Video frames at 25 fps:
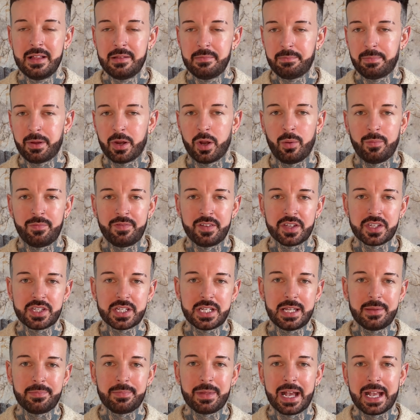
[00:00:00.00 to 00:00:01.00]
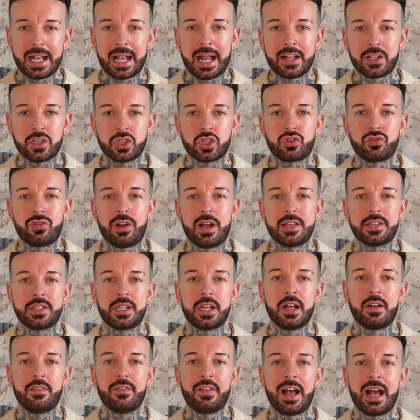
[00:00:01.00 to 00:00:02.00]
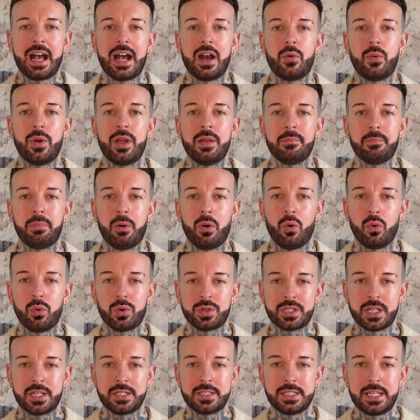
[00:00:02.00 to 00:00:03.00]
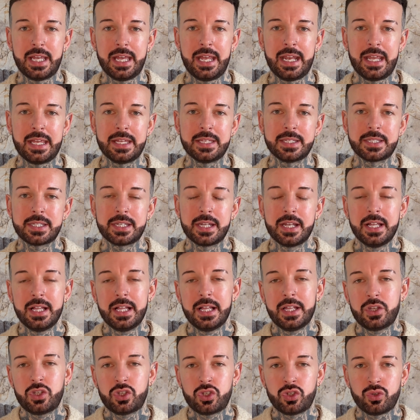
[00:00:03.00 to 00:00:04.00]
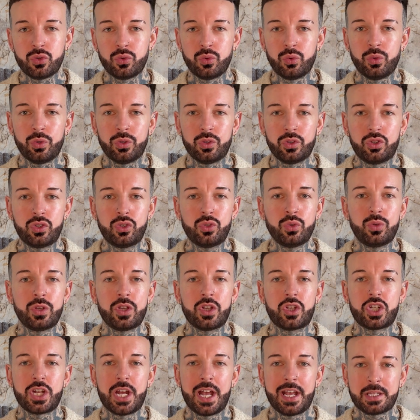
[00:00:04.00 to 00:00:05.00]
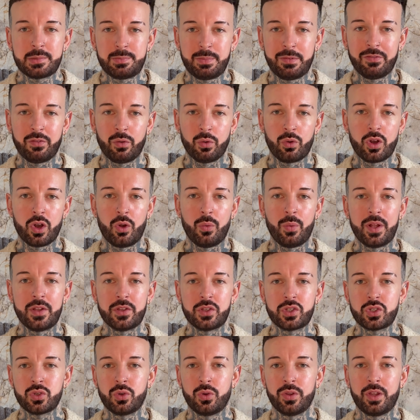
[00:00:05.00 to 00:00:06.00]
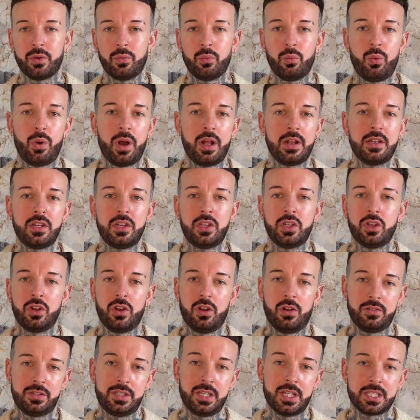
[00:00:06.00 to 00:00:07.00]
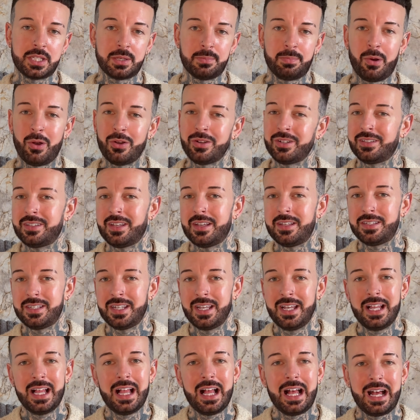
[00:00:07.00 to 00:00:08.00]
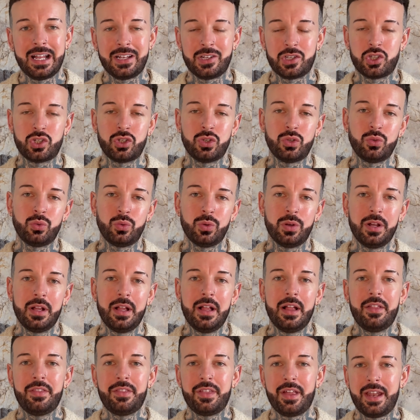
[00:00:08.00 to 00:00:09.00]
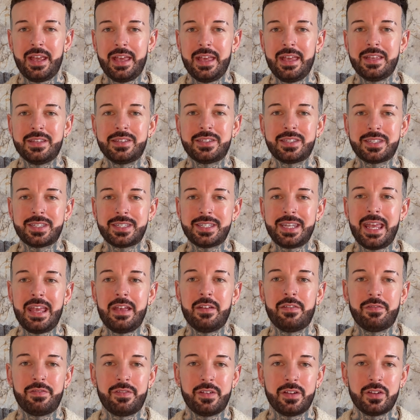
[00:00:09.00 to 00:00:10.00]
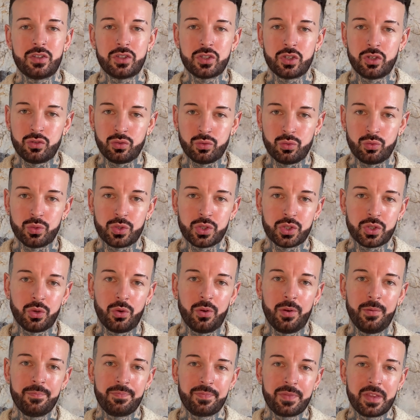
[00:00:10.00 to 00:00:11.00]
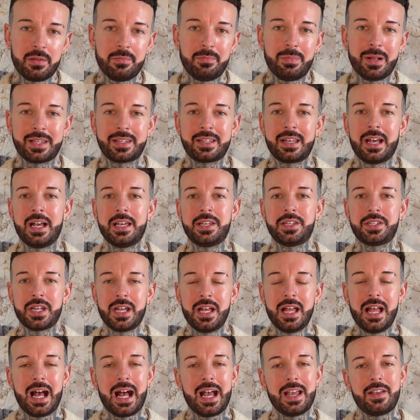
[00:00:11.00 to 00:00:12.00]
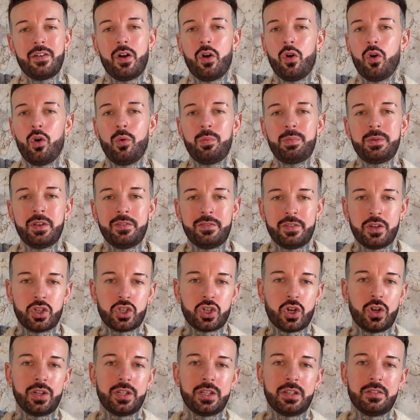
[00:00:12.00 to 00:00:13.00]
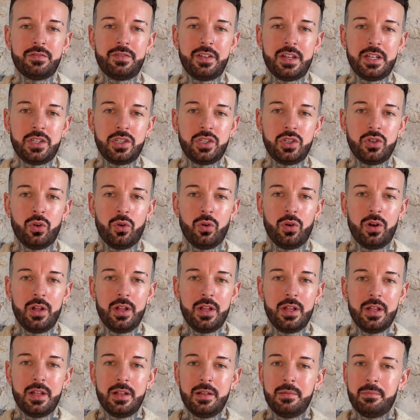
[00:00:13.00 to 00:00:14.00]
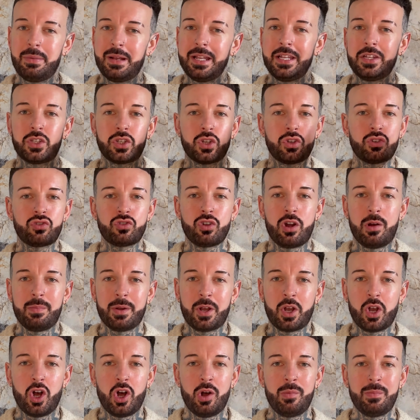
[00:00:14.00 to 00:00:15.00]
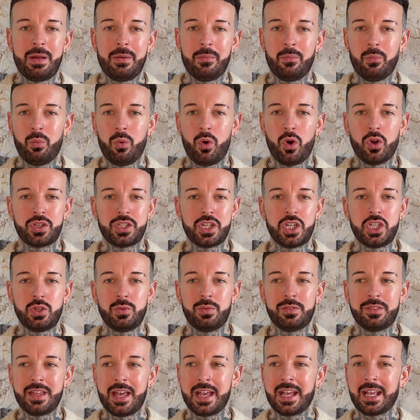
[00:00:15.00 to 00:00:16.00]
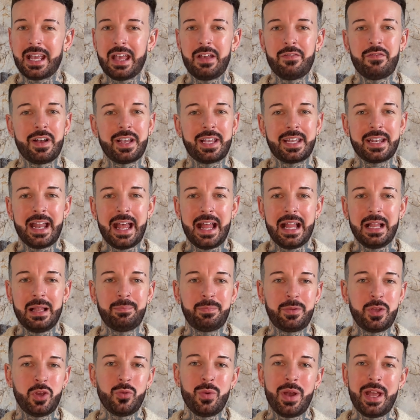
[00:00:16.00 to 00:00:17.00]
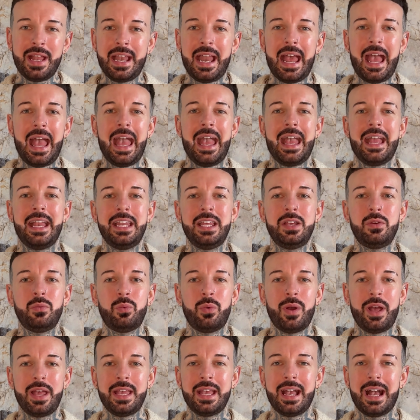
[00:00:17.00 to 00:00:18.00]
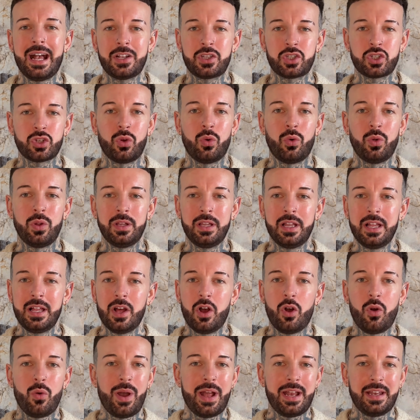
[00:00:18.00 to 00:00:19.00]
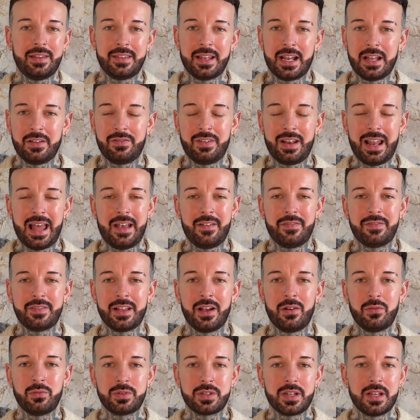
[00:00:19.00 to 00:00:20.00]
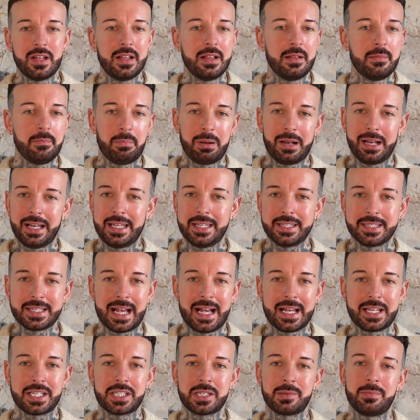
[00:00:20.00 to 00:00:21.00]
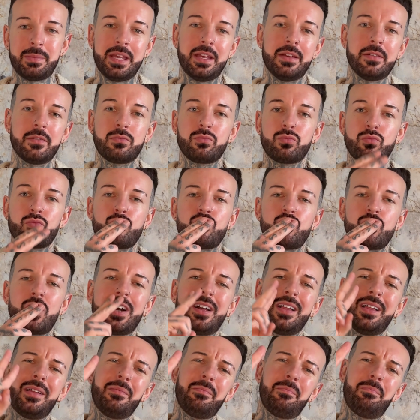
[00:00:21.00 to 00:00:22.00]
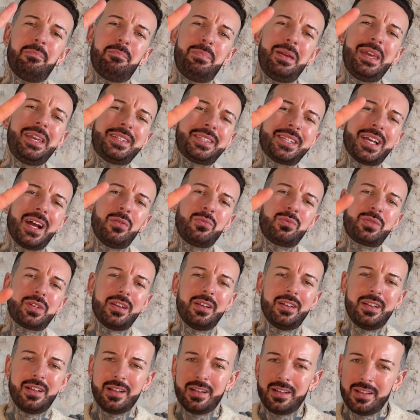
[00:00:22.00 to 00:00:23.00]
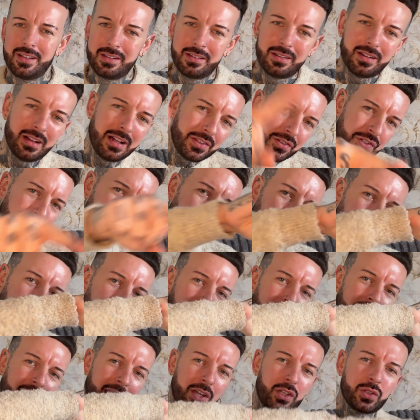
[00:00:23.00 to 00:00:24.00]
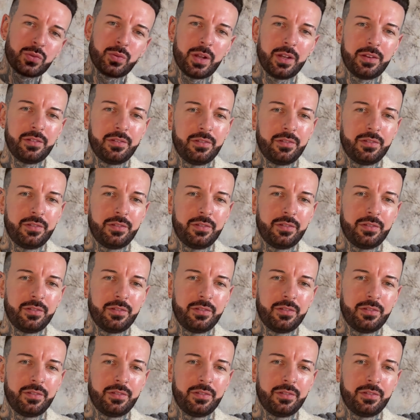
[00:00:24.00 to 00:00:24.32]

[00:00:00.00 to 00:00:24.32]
But obviously, I can't stress enough how important it is to do your checks before going, so that 1, you're not disappointed, and 2, that it is safe to do so. But guys, I hope you've enjoyed the video. Please drop a comment. What did you think? If I can help you in any way at all, or anything I've left out, please ask me. Peace out. I'll see you on the next one.